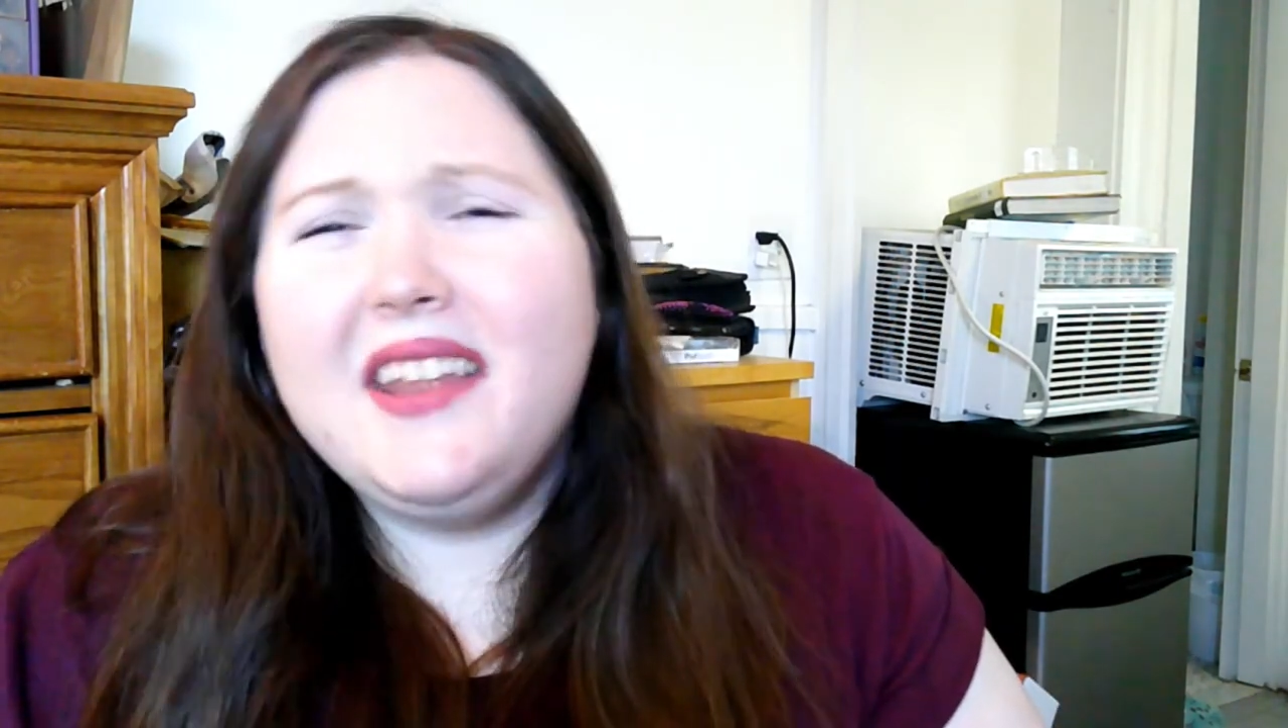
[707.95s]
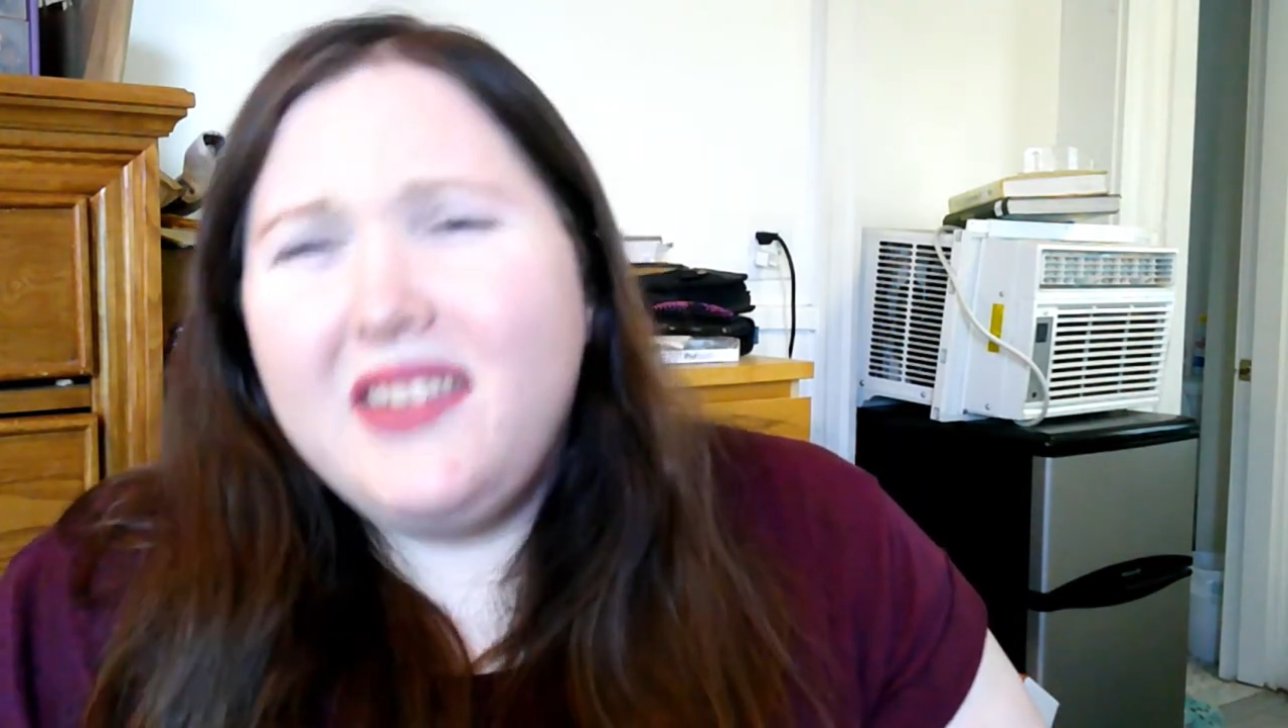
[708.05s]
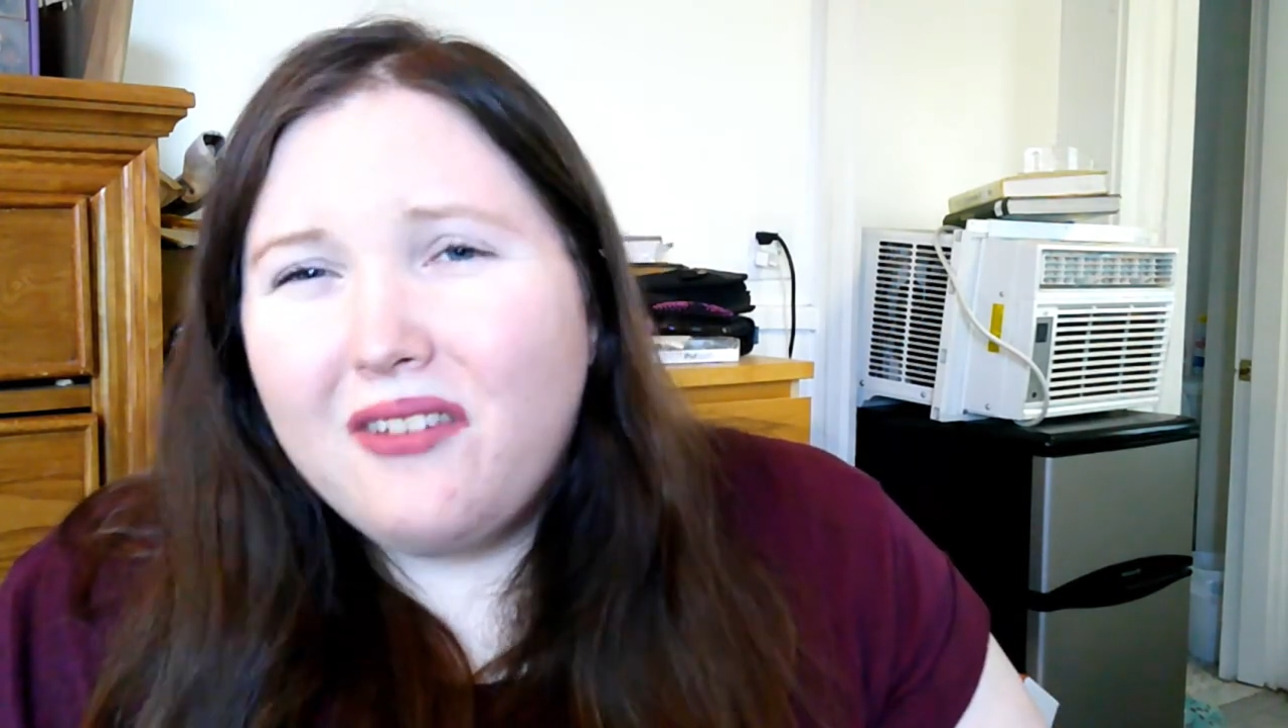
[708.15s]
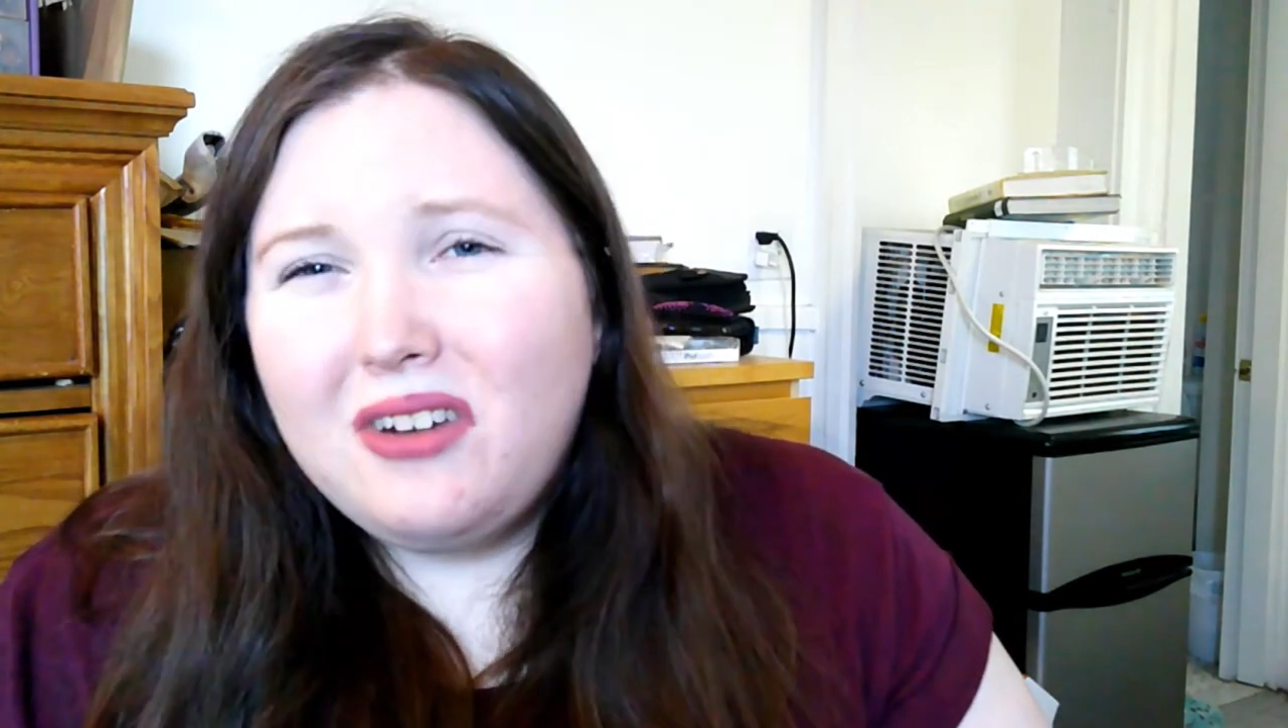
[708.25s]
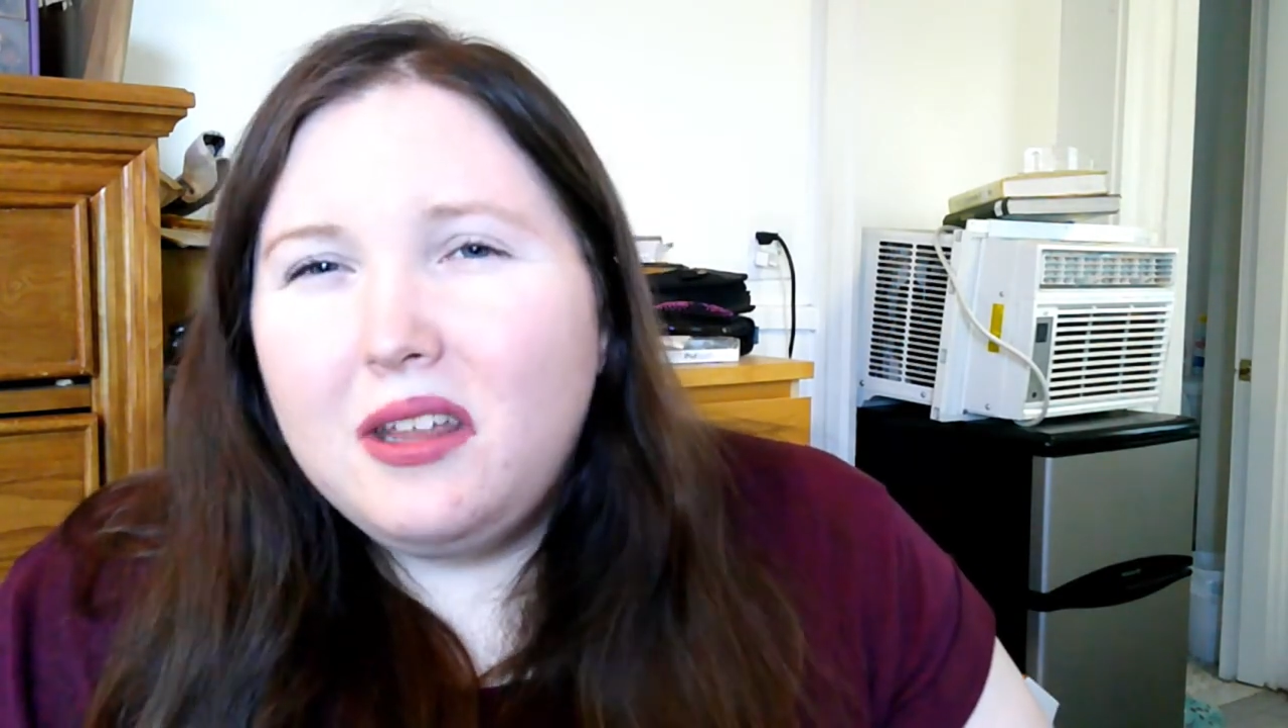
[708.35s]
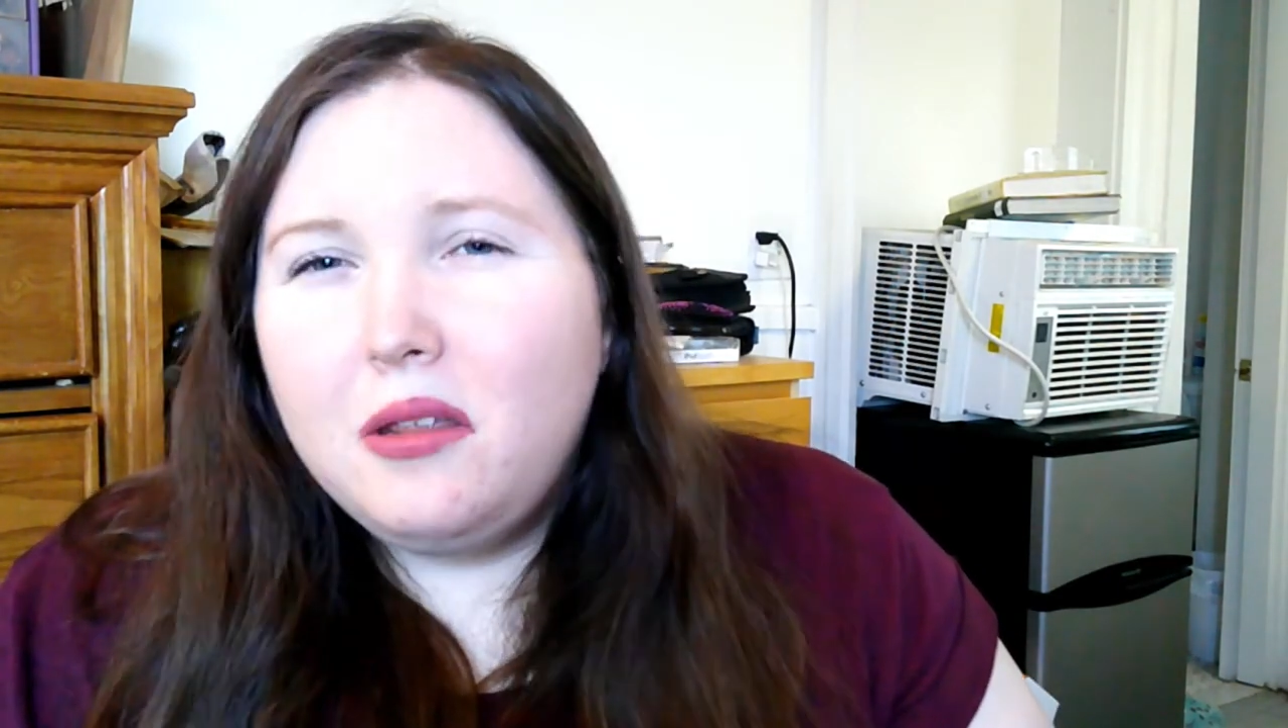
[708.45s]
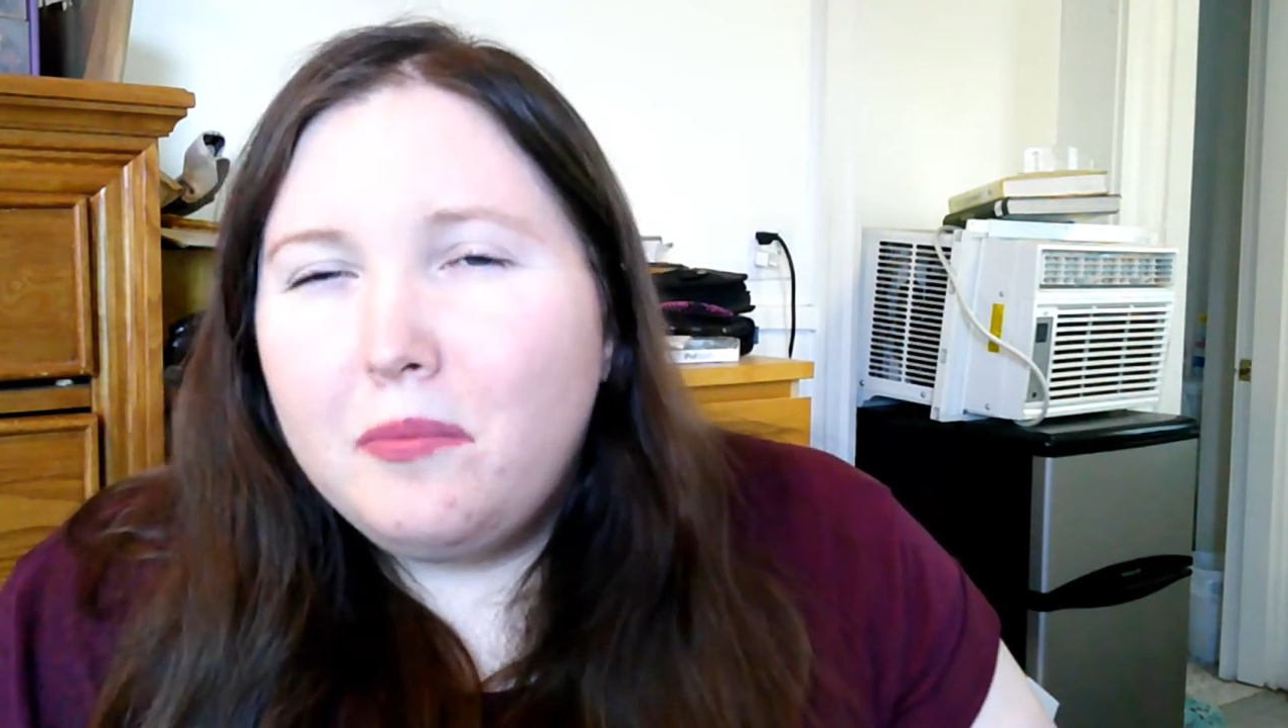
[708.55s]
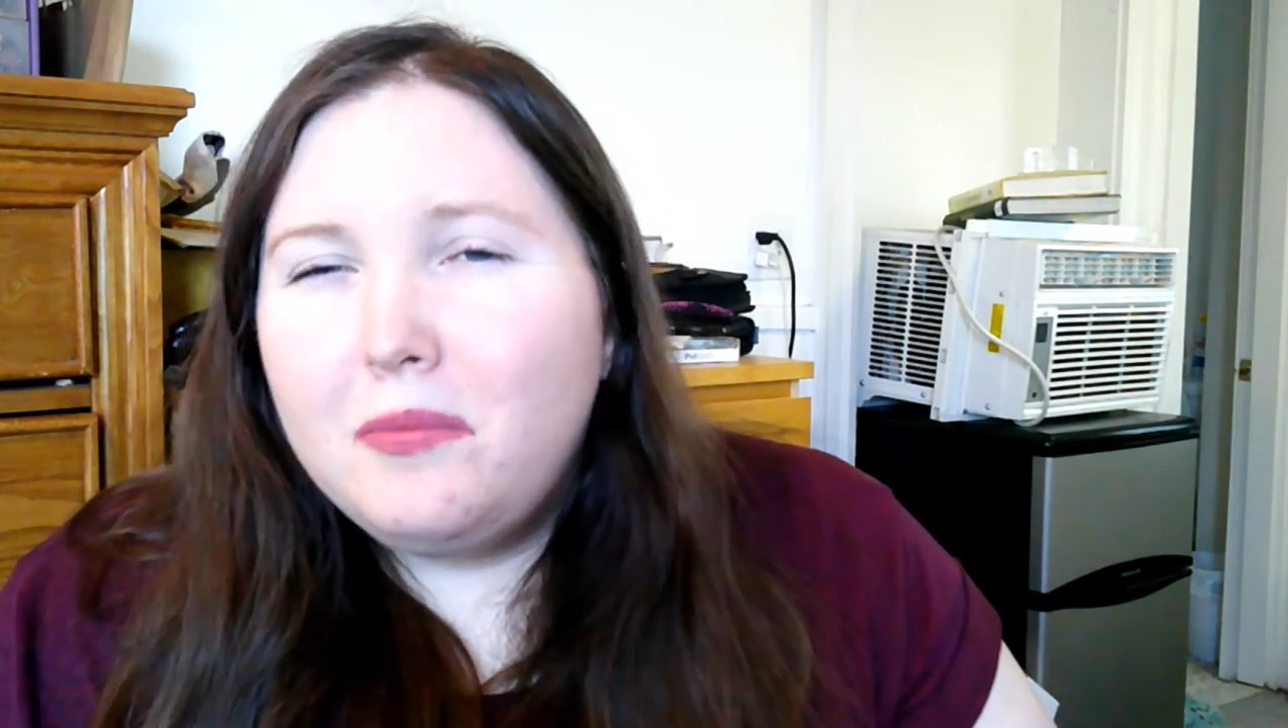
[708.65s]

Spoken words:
definitely